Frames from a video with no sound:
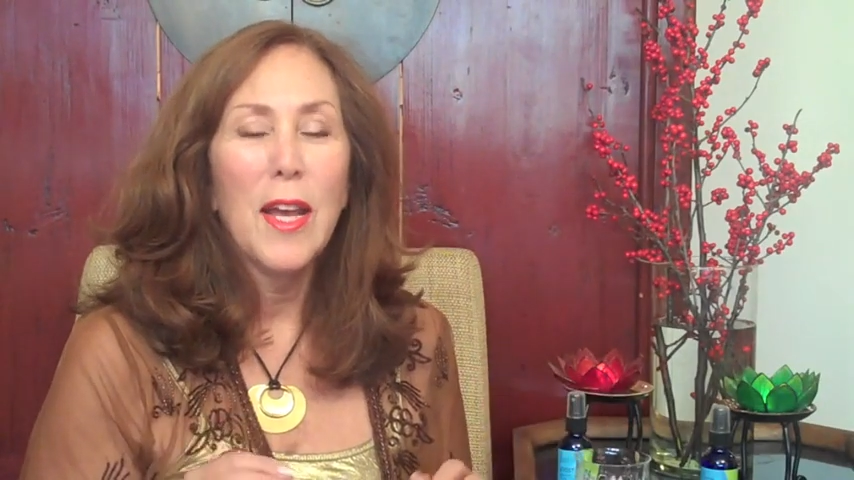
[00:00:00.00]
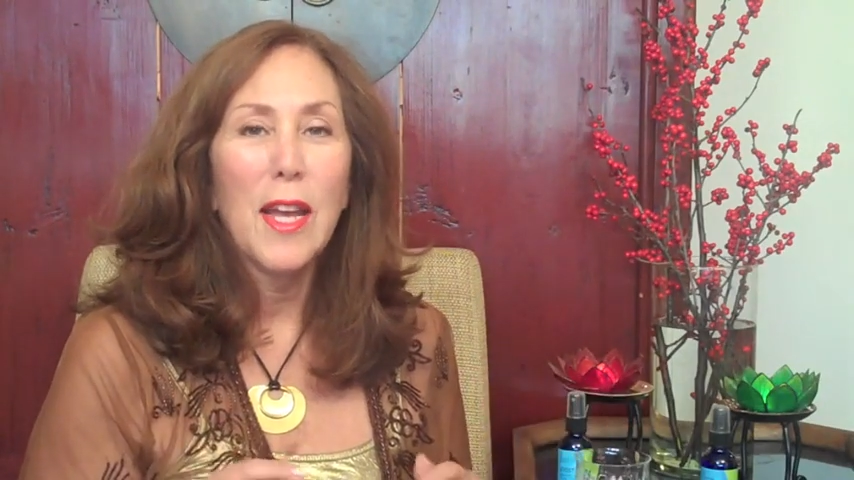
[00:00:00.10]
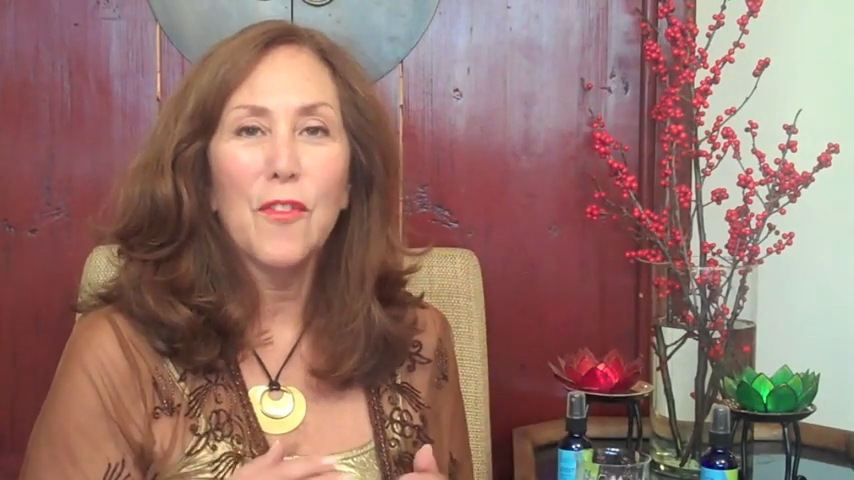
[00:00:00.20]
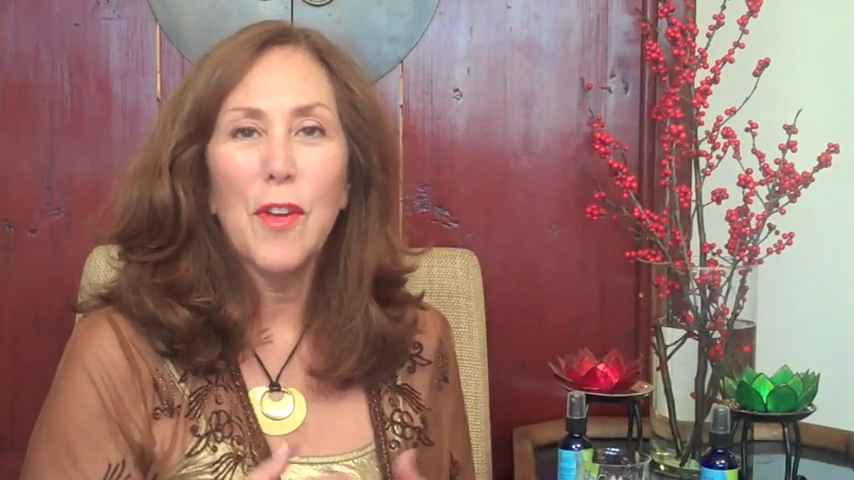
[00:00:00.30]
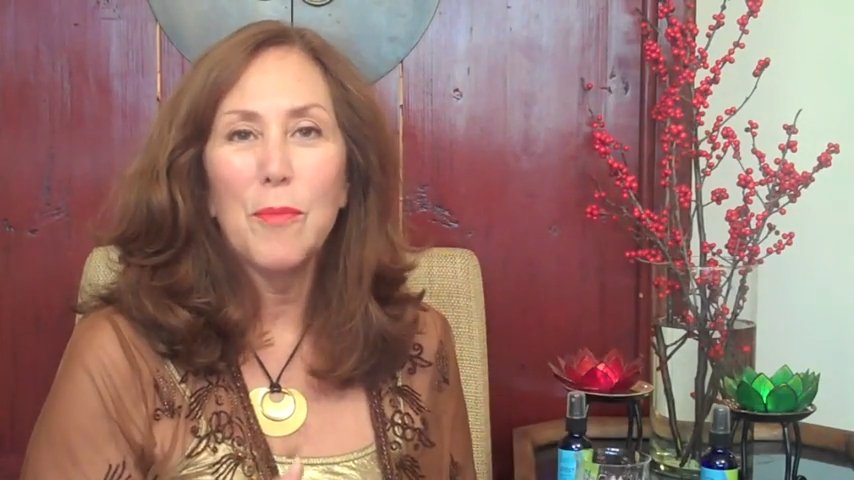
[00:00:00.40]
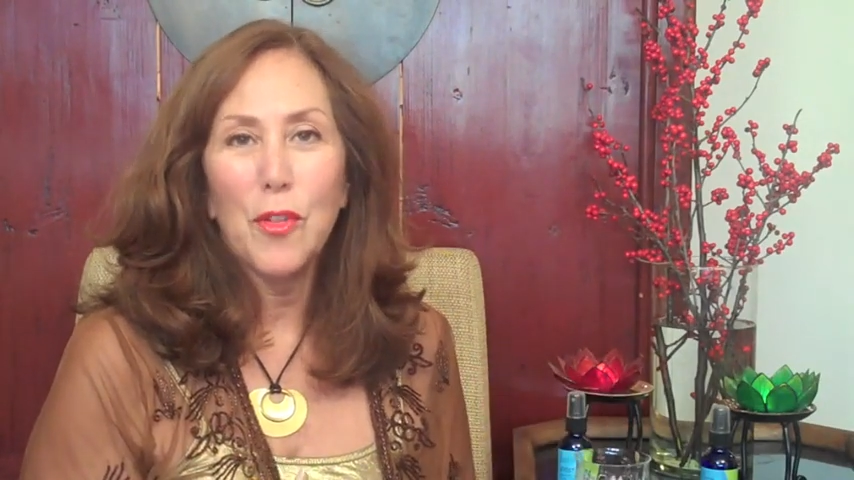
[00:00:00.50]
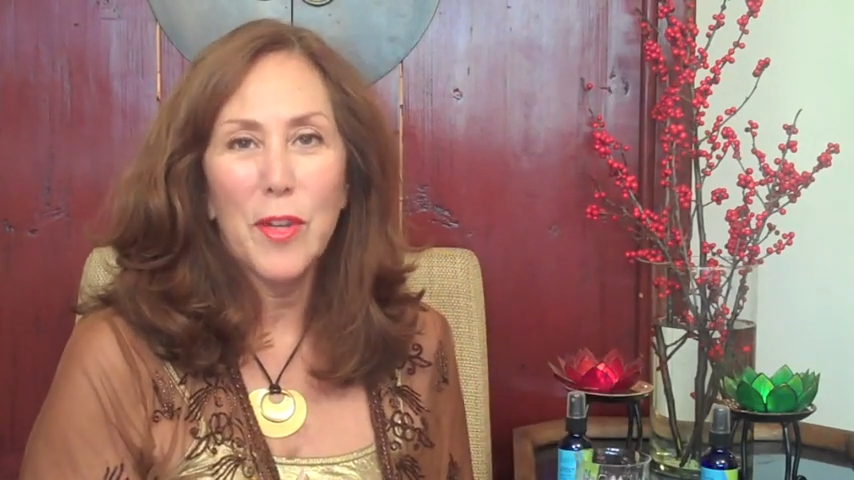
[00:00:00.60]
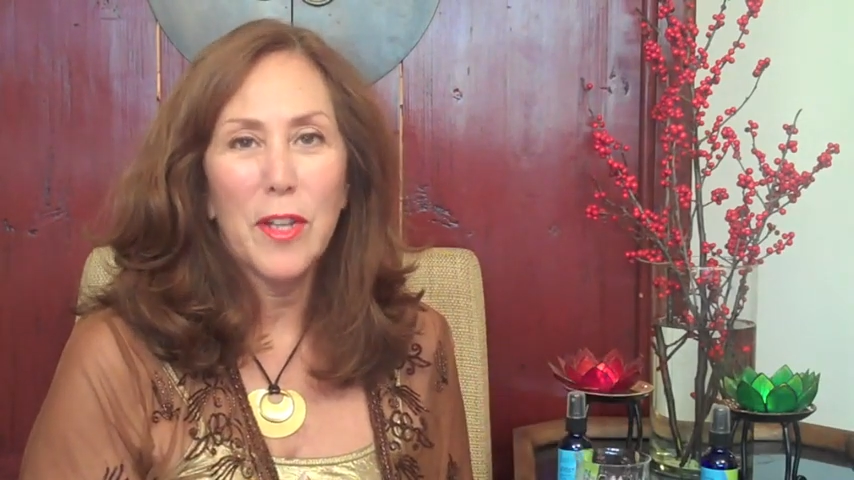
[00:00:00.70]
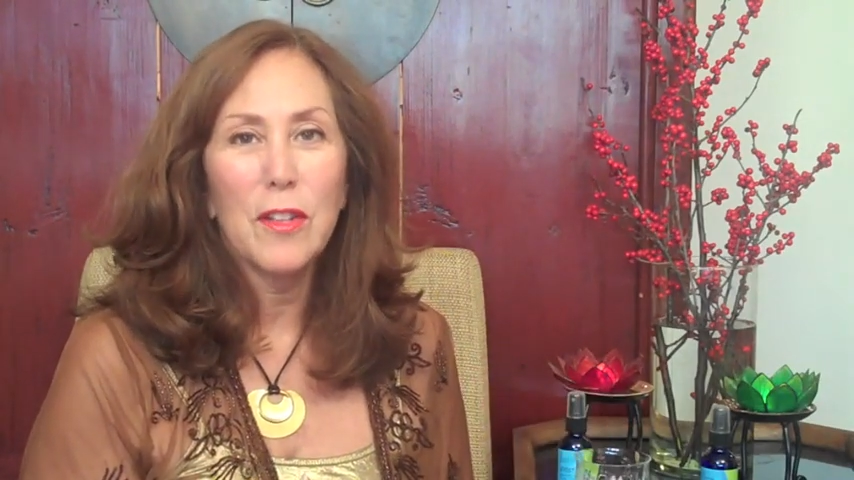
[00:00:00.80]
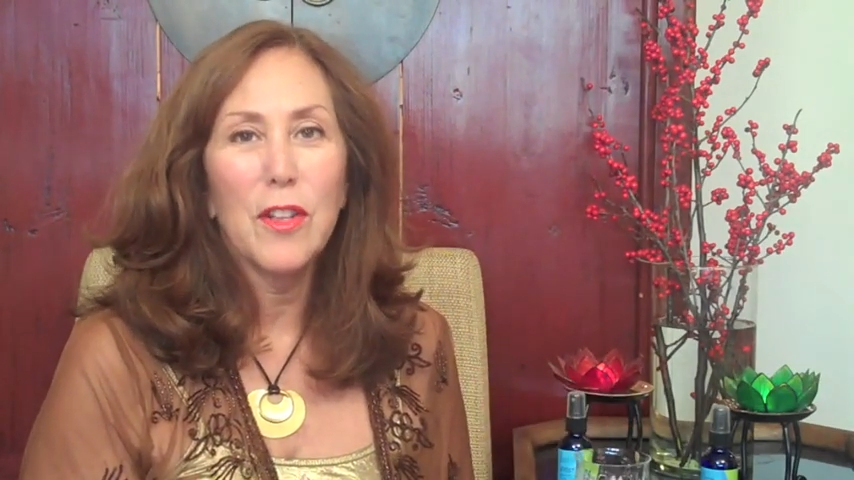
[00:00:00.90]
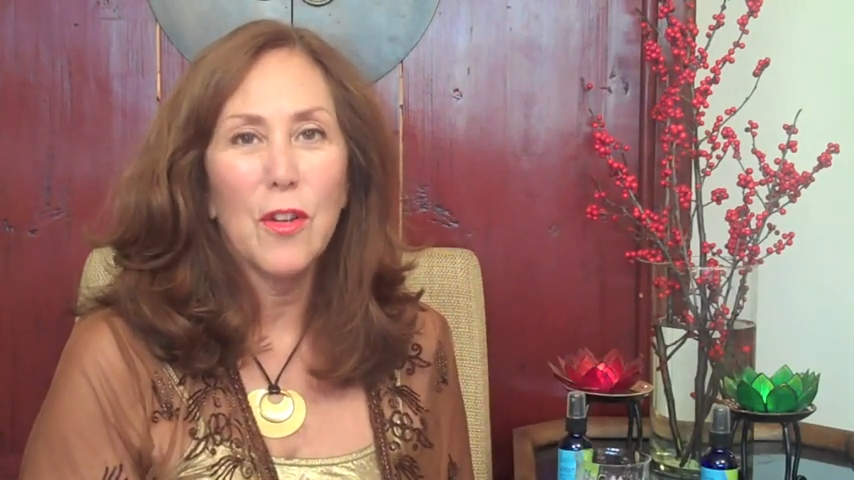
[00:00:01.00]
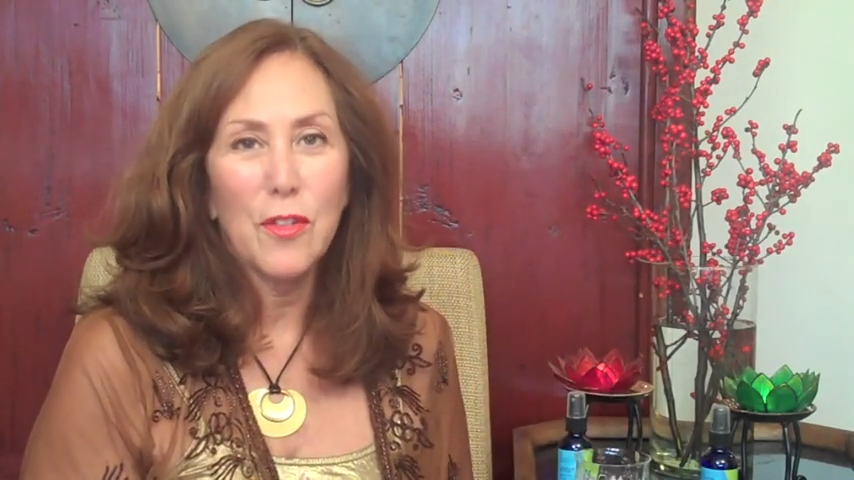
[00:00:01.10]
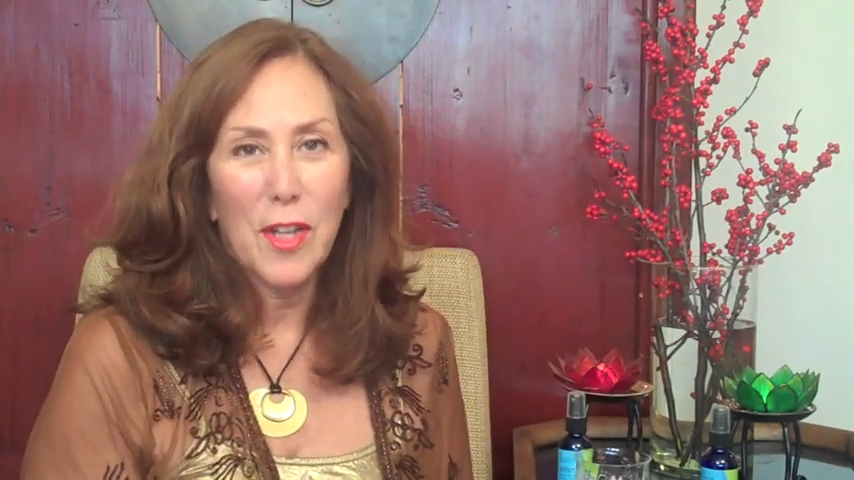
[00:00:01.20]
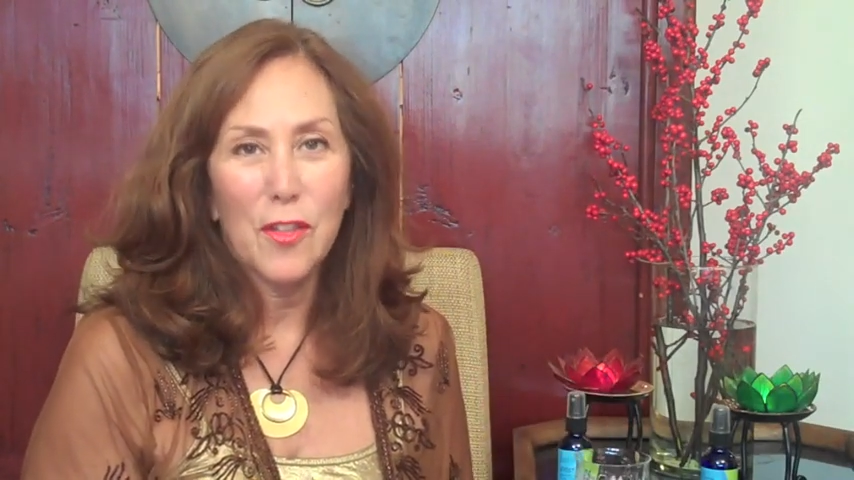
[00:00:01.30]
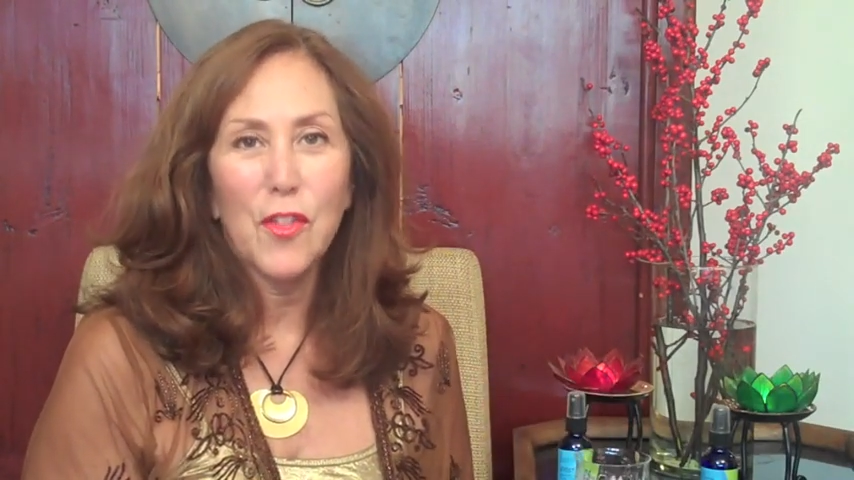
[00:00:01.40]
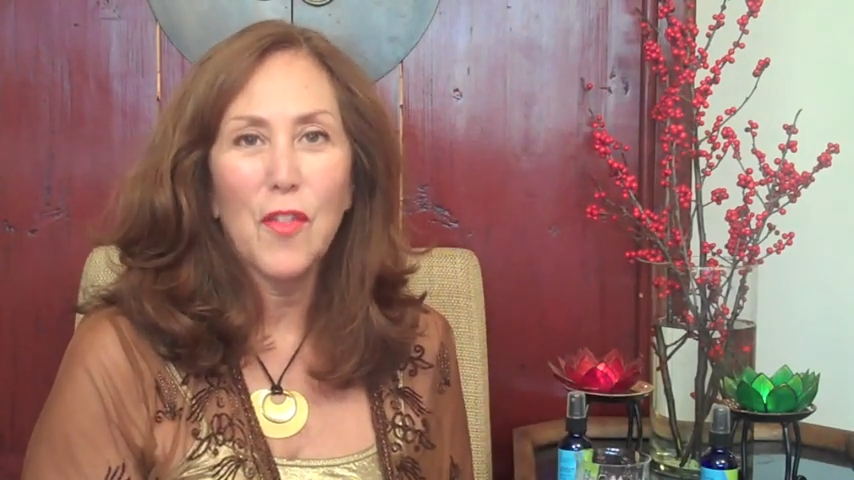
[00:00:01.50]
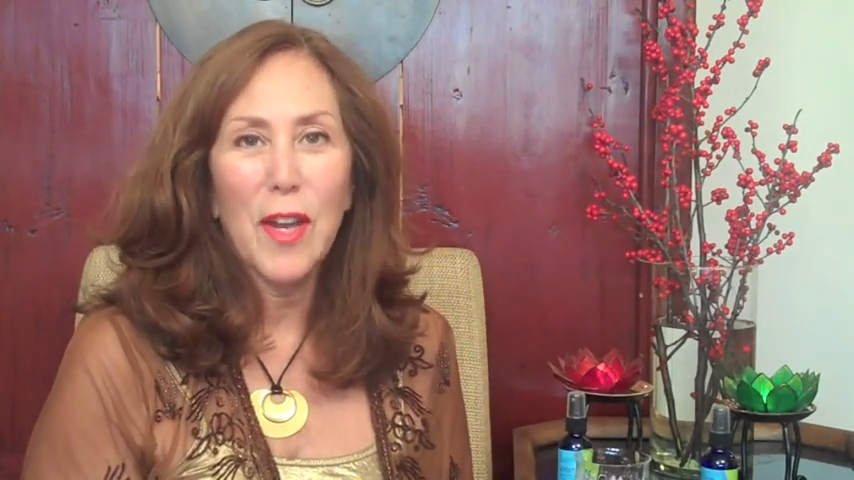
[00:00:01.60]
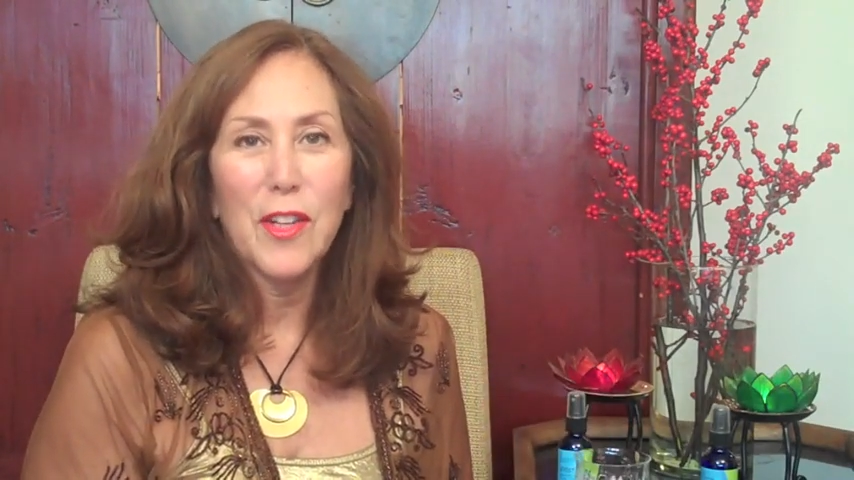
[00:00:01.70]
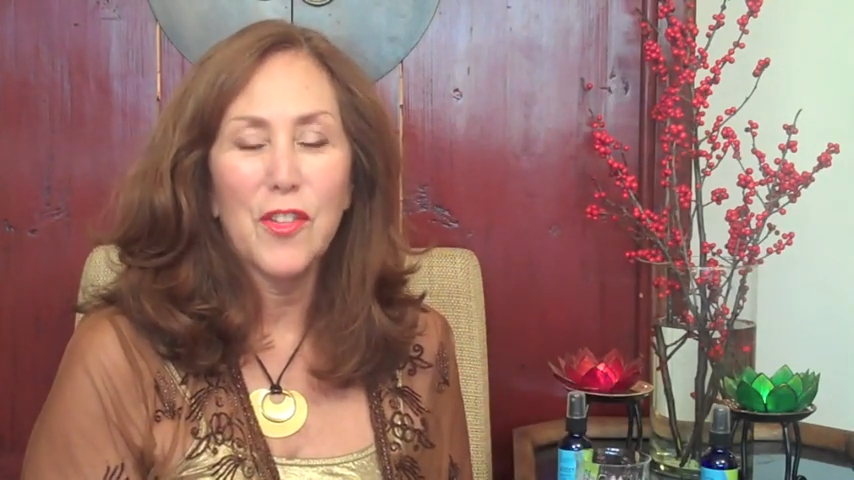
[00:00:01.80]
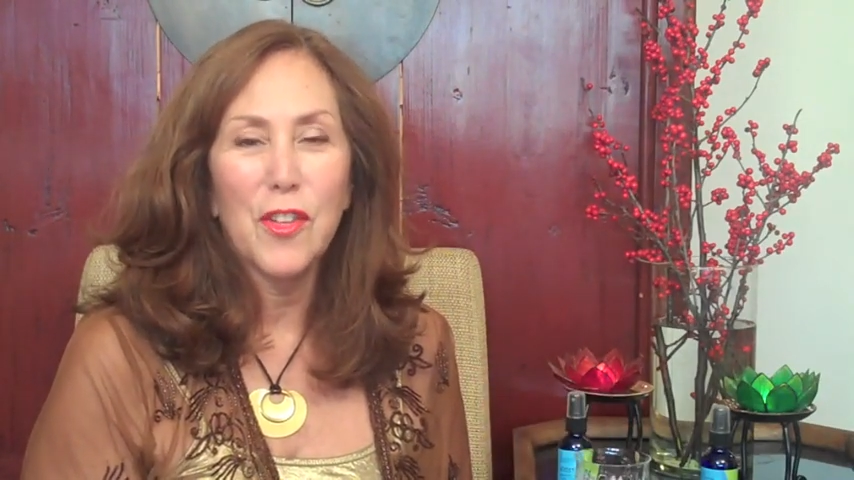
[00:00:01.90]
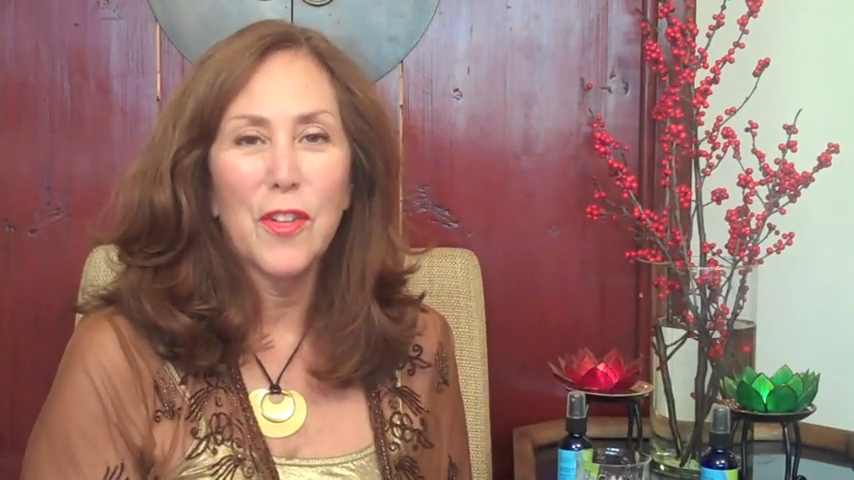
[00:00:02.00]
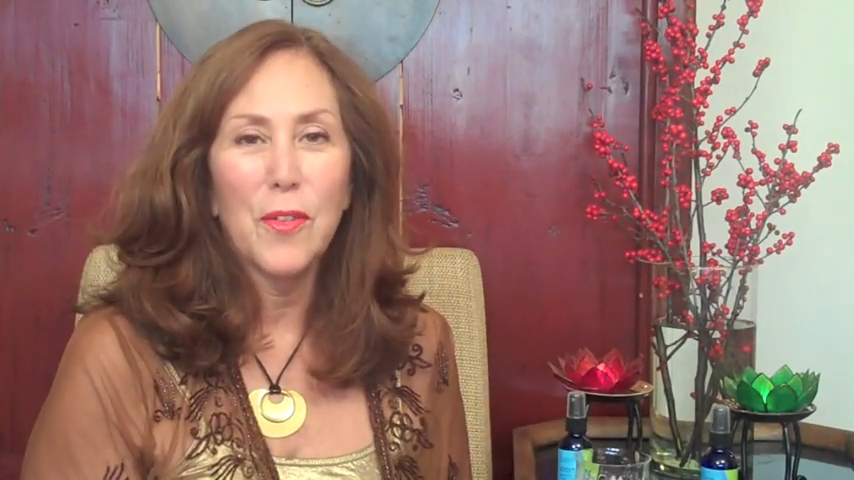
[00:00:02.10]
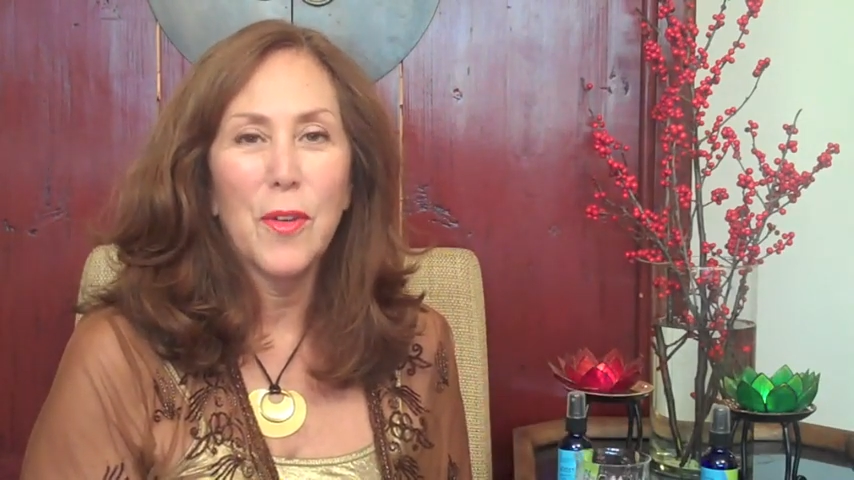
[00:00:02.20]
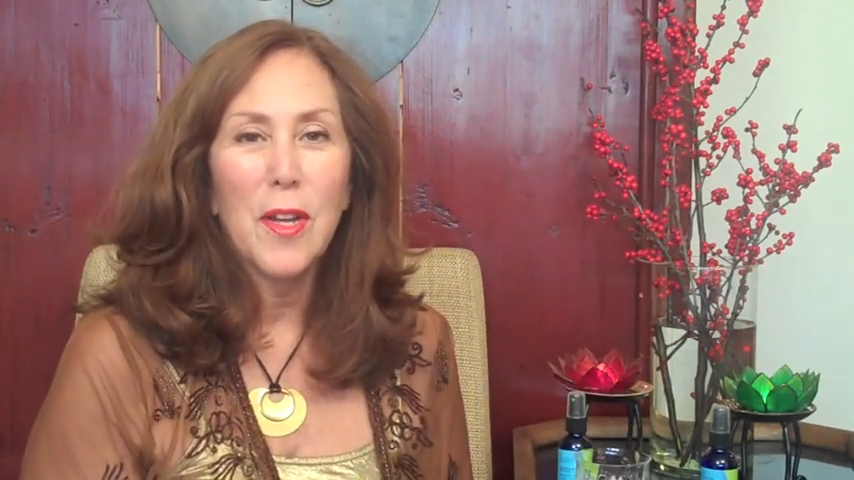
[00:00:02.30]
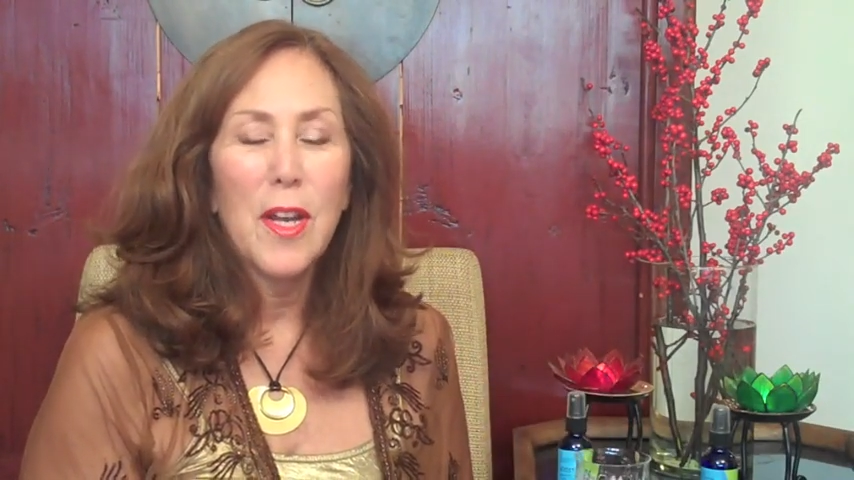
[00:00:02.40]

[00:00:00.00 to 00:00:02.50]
and if I'm doing it alone, that's fine too.